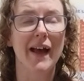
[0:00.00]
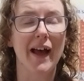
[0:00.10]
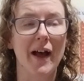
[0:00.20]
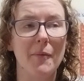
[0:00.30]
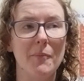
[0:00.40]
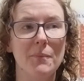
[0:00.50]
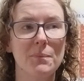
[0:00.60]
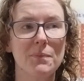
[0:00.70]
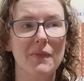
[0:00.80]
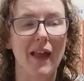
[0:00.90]
And
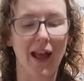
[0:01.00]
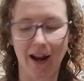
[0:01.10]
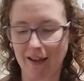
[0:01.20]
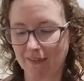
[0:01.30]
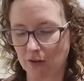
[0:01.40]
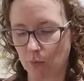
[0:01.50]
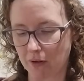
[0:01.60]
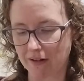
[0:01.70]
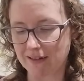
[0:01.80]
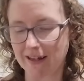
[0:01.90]
I still
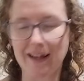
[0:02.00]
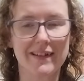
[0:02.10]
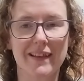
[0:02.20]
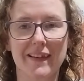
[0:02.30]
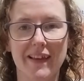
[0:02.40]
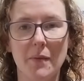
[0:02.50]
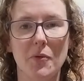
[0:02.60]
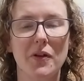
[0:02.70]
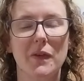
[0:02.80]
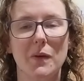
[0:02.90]
wanted to get to the same
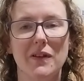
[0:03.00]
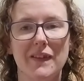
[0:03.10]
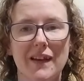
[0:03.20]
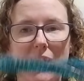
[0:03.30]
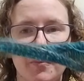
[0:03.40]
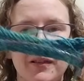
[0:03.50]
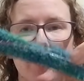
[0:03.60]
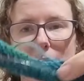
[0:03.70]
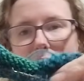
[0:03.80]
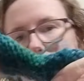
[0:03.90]
point. So I just stayed up a little bit